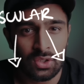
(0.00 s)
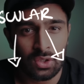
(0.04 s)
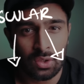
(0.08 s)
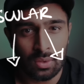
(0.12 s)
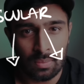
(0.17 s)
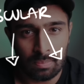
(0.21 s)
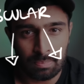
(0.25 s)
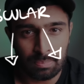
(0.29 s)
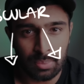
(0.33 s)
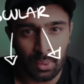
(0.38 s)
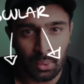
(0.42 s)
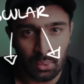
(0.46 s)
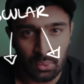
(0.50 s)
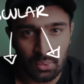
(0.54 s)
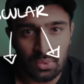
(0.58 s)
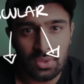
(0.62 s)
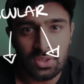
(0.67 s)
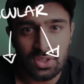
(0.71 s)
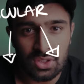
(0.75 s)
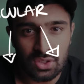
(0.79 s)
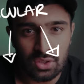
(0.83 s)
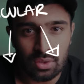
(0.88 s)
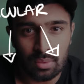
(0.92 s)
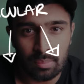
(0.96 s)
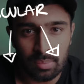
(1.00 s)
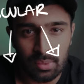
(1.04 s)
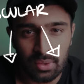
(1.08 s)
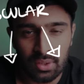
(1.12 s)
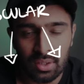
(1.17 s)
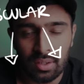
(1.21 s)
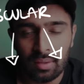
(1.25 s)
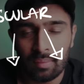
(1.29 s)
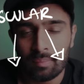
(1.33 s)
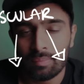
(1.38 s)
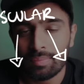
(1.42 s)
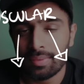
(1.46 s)
to your bones in your
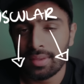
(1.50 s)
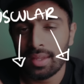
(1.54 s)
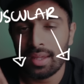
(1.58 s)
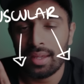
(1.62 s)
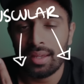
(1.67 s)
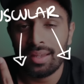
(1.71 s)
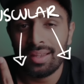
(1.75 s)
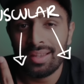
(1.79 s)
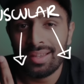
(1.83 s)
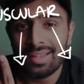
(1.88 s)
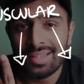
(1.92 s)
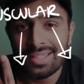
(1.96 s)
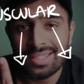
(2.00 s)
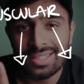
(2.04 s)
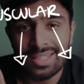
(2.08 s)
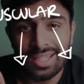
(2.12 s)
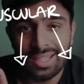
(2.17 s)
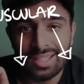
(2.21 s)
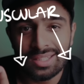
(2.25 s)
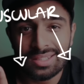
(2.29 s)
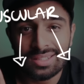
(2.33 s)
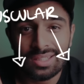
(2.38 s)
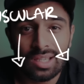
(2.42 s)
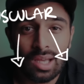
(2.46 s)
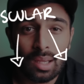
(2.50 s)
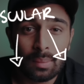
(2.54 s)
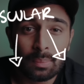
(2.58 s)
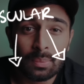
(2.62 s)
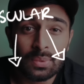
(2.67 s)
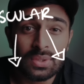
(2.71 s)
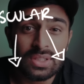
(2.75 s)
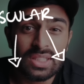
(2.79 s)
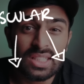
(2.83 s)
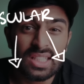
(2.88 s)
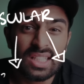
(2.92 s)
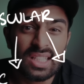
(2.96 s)
body. Second
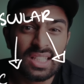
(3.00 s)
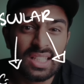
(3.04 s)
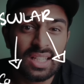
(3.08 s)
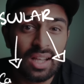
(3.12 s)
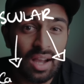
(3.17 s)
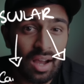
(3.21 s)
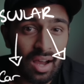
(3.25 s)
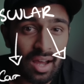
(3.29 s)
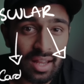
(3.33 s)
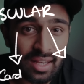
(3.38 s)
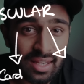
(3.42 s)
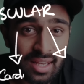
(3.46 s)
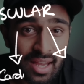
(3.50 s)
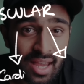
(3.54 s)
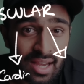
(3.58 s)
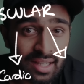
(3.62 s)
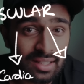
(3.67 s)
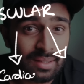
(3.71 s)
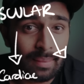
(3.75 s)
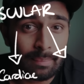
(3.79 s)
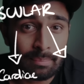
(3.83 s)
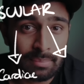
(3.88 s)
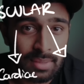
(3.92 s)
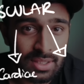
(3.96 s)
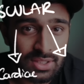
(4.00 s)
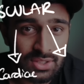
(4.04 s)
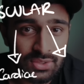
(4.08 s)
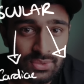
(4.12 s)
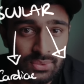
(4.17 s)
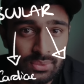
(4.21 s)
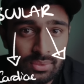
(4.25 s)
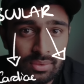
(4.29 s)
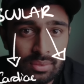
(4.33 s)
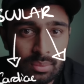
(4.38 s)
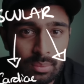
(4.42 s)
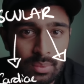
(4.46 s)
type was cardiac
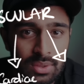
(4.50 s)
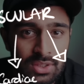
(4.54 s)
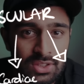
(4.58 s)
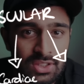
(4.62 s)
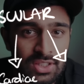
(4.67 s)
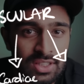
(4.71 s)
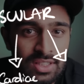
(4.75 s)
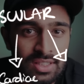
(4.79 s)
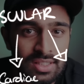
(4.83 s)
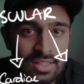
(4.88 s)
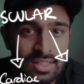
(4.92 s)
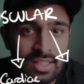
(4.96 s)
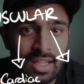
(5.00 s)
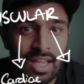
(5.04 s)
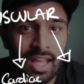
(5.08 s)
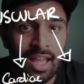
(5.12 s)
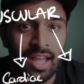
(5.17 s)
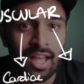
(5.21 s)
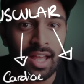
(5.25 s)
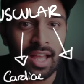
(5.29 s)
muscle, which is